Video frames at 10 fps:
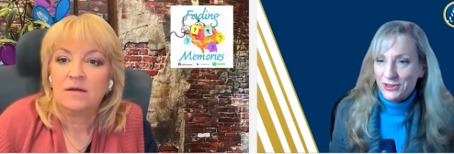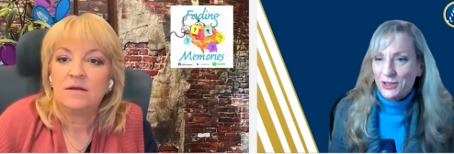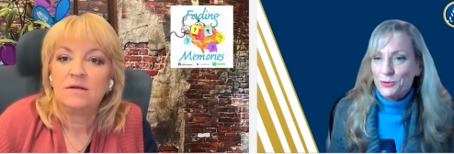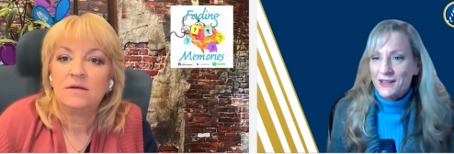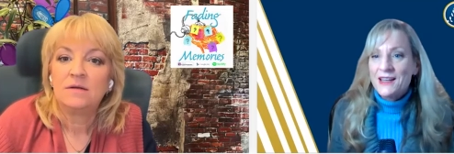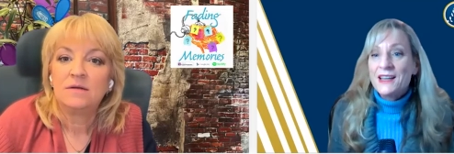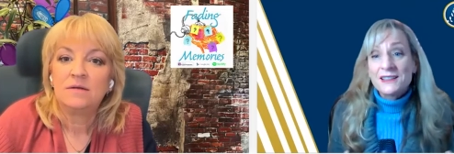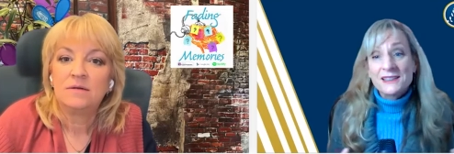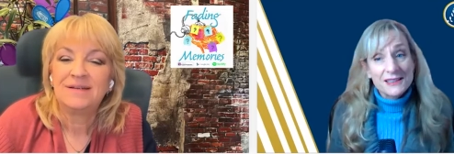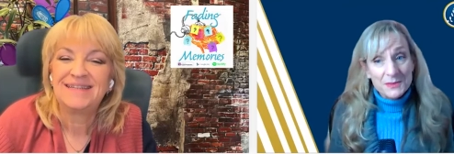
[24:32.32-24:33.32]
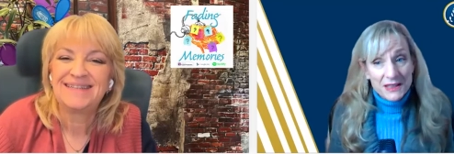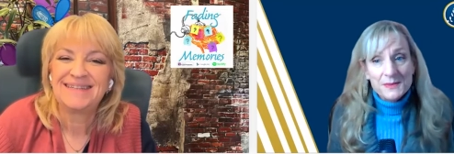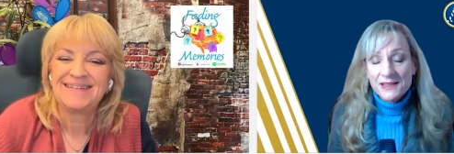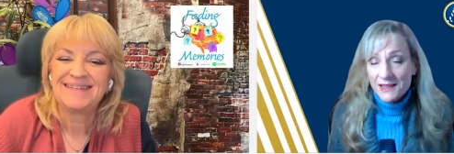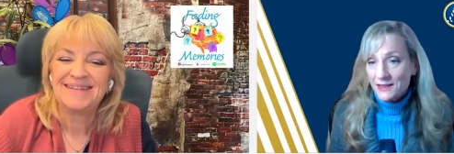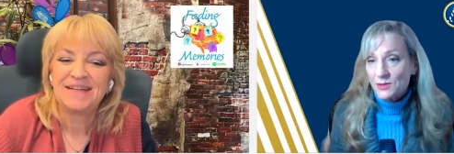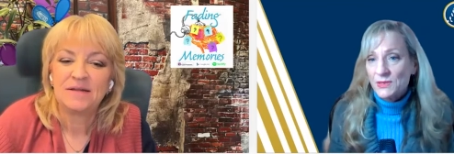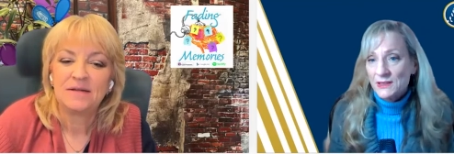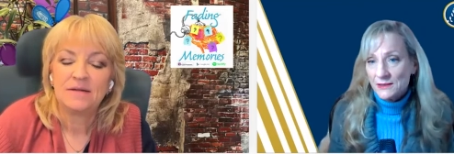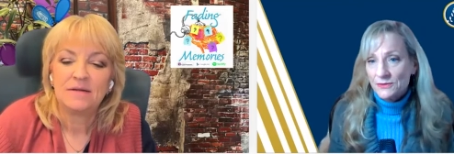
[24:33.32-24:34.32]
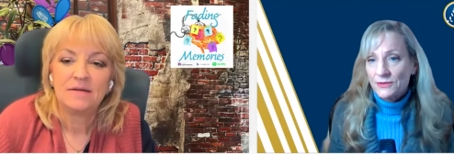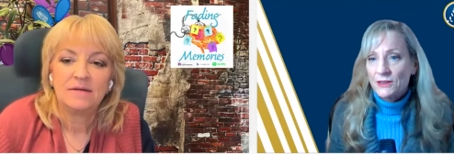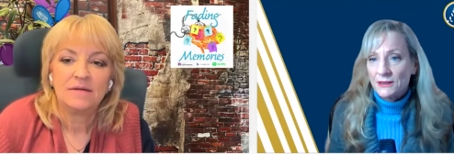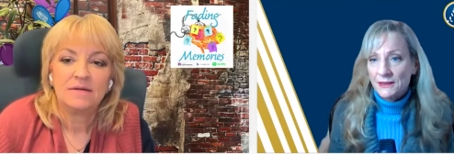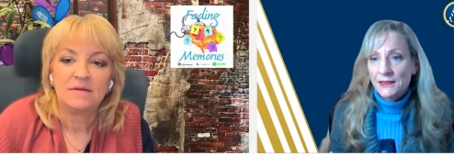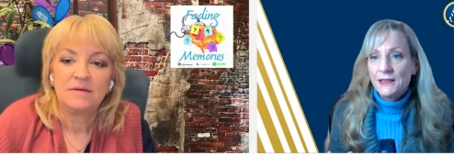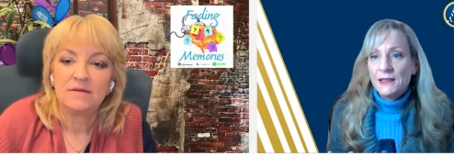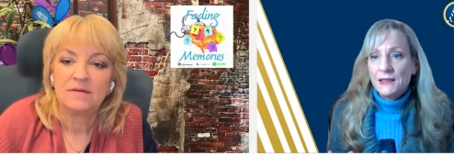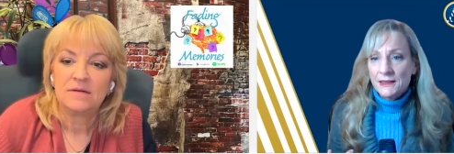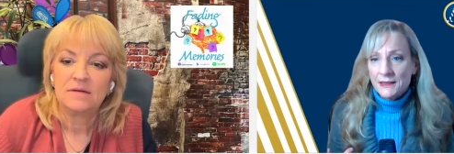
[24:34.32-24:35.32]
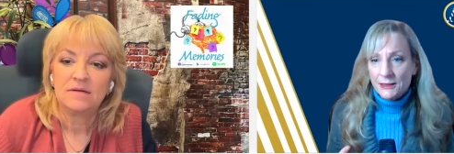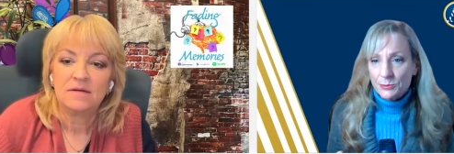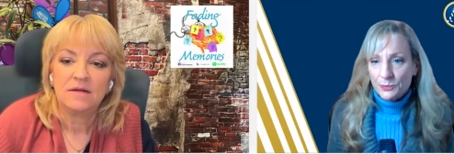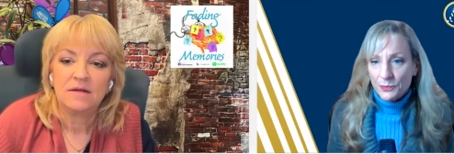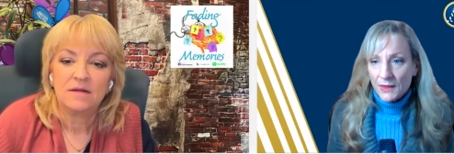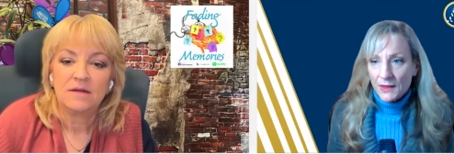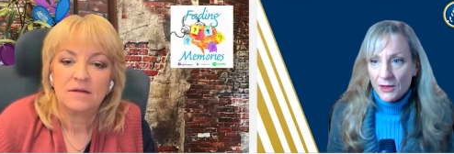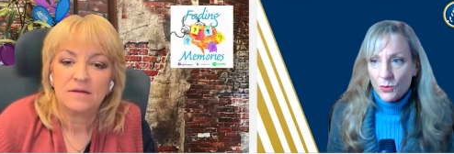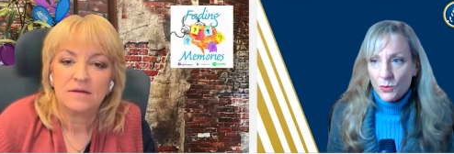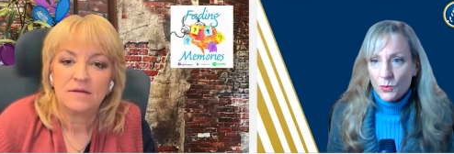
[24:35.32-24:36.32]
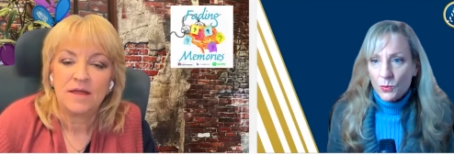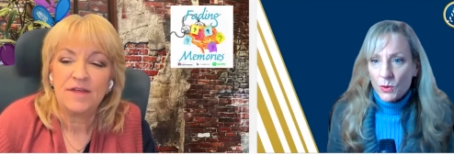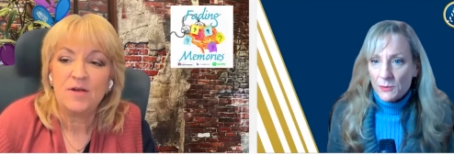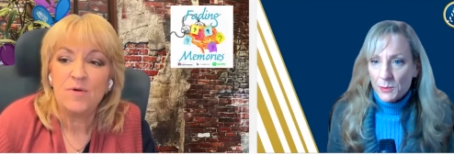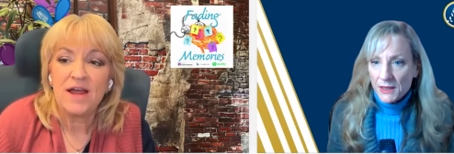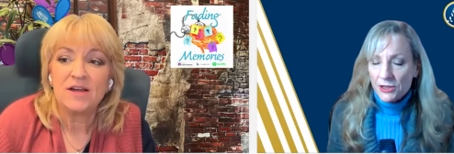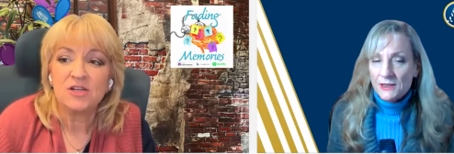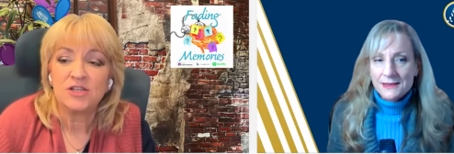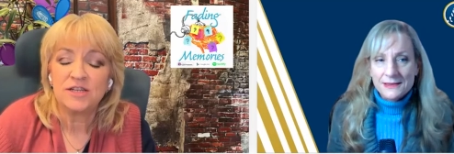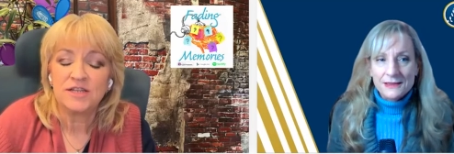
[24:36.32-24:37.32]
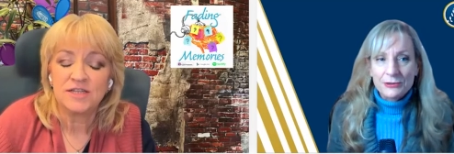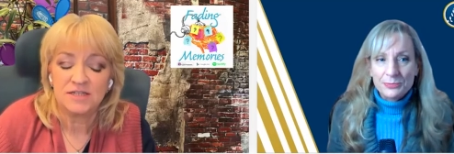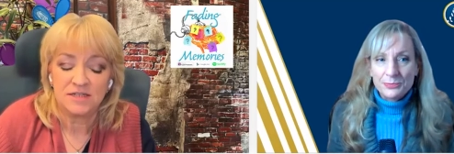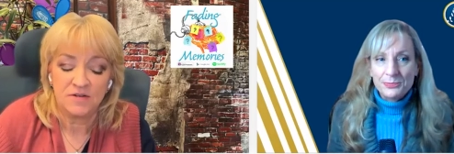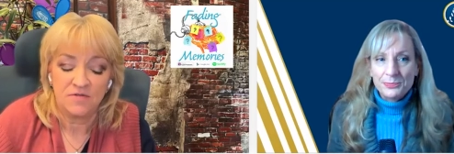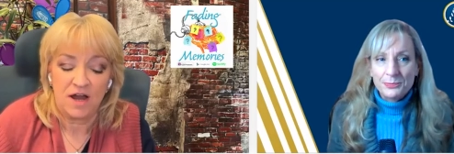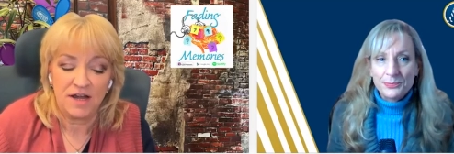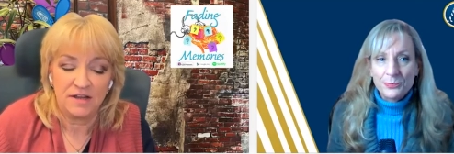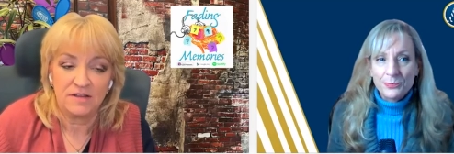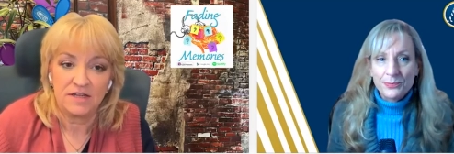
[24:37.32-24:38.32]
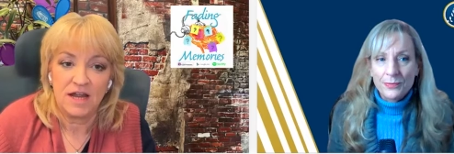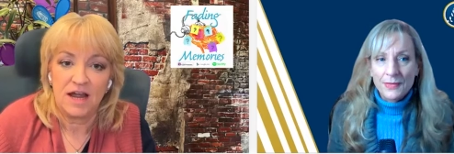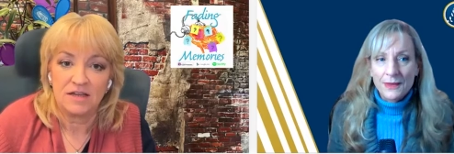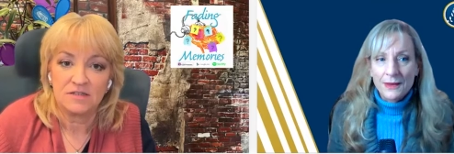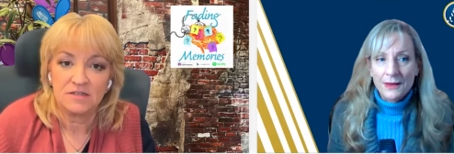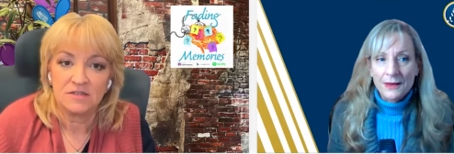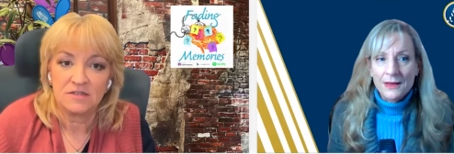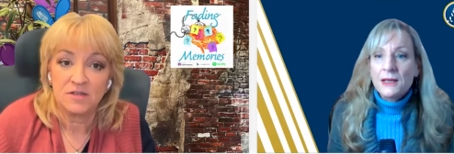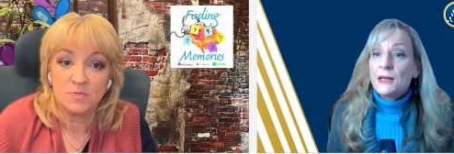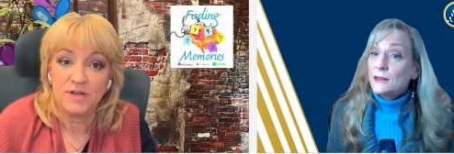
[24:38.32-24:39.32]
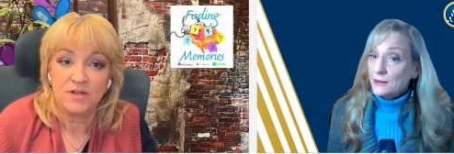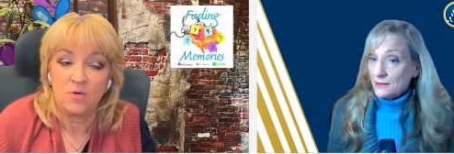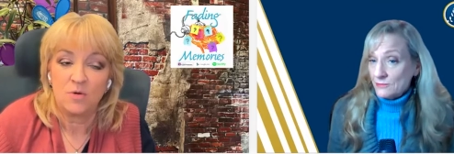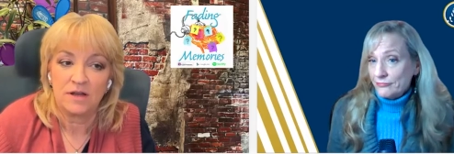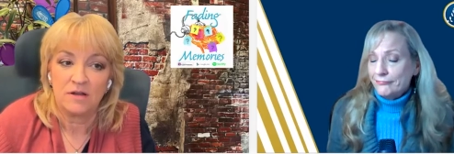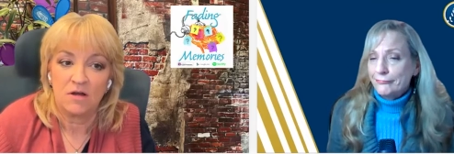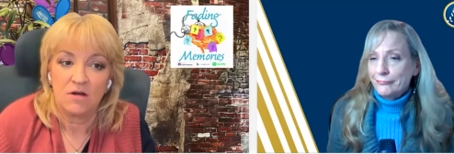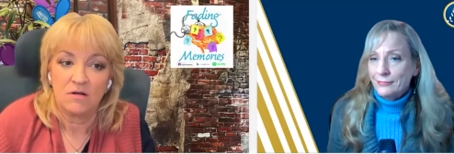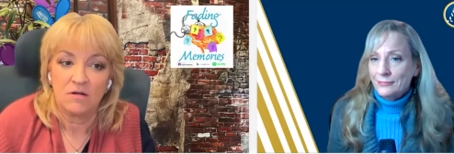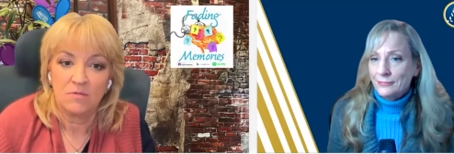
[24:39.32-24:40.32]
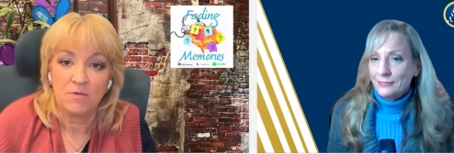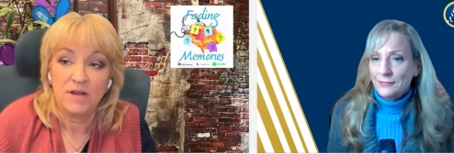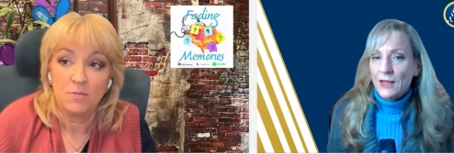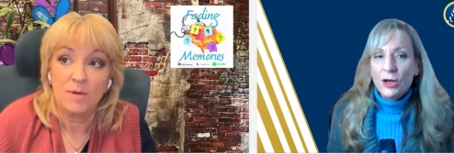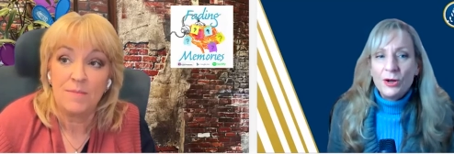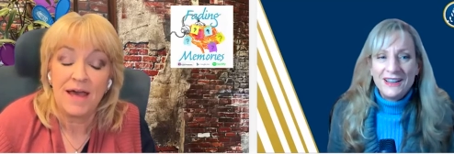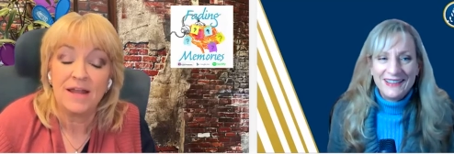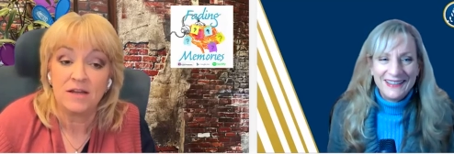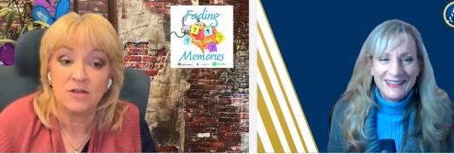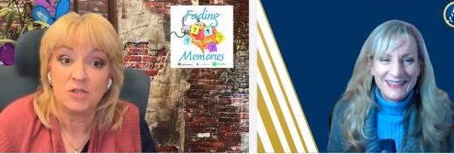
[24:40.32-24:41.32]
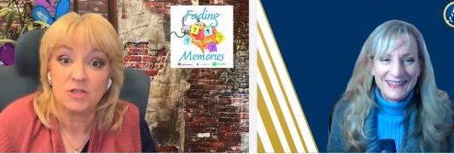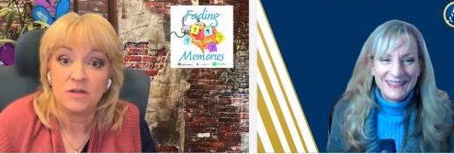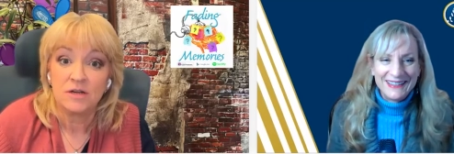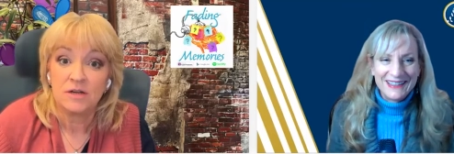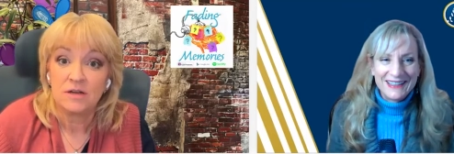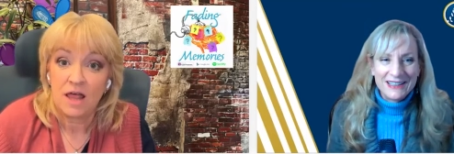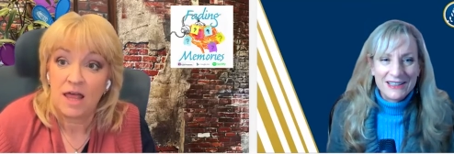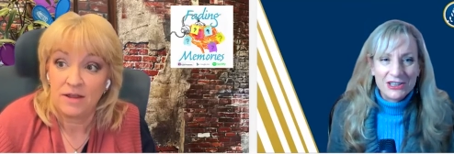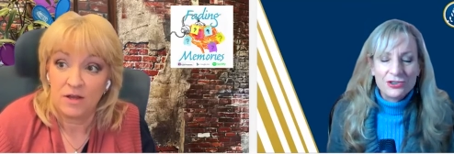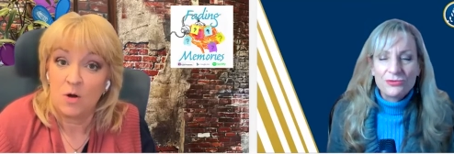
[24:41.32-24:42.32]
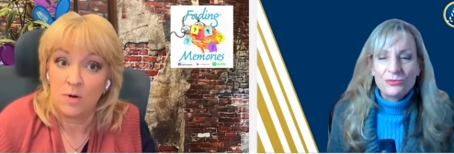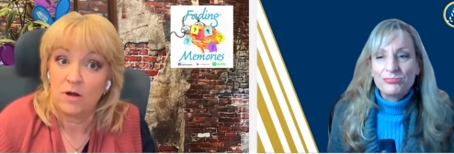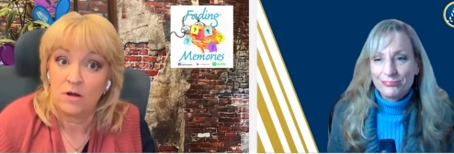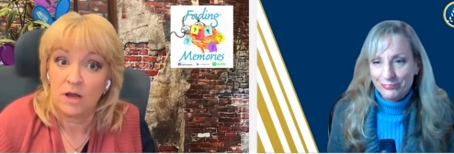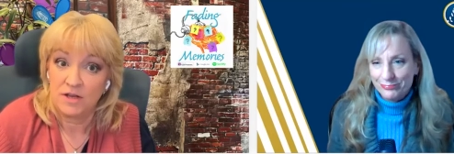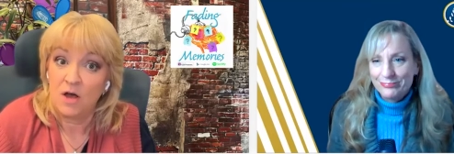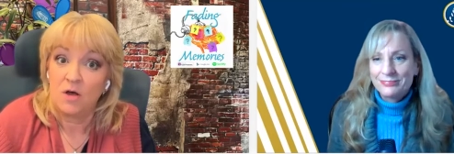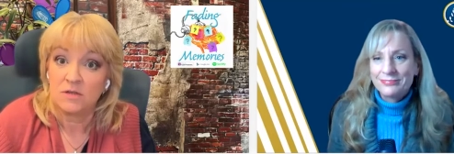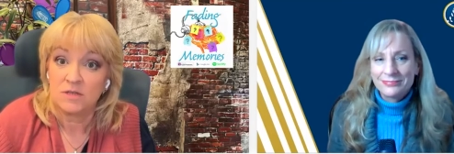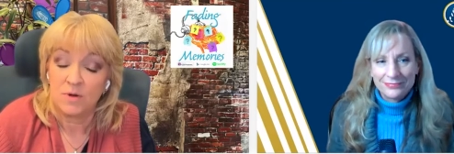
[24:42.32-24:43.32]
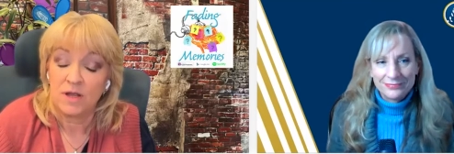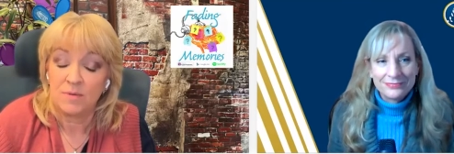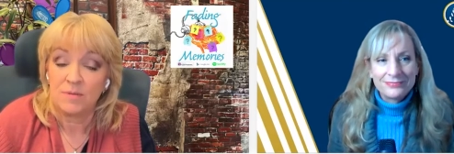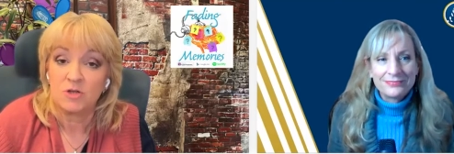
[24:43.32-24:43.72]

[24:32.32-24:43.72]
Speaker 1: really well because sometimes that can be difficult um, i think we parents... actually
Speaker 2: divided the tasks because we don't get along we we ah. managed like you know we're mm-hmm. adults and we can